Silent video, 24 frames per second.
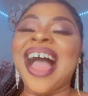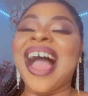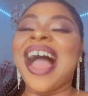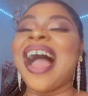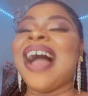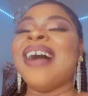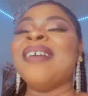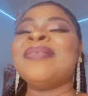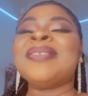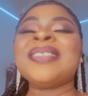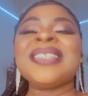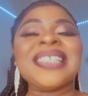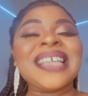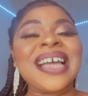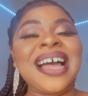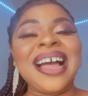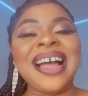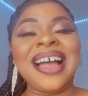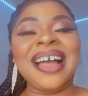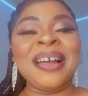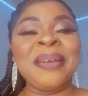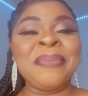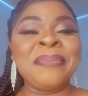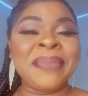
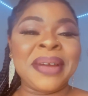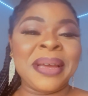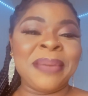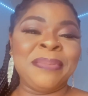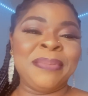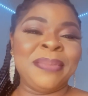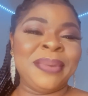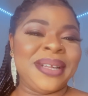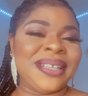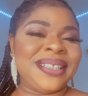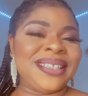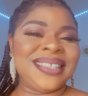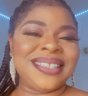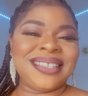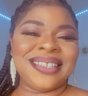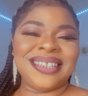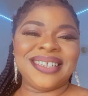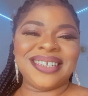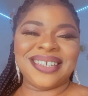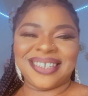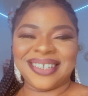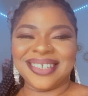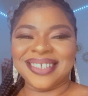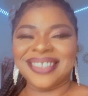after my
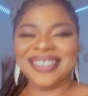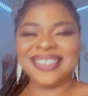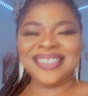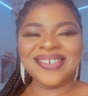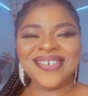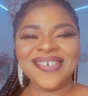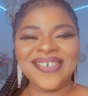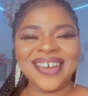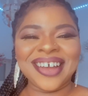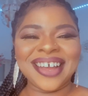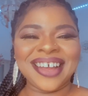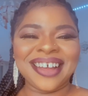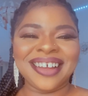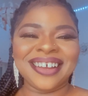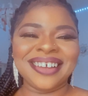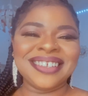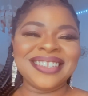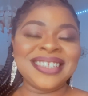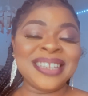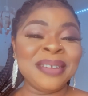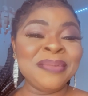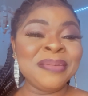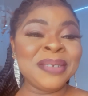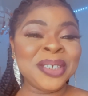birthday. So guys,
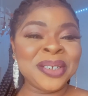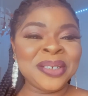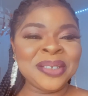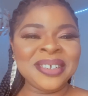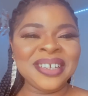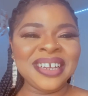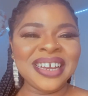let me show you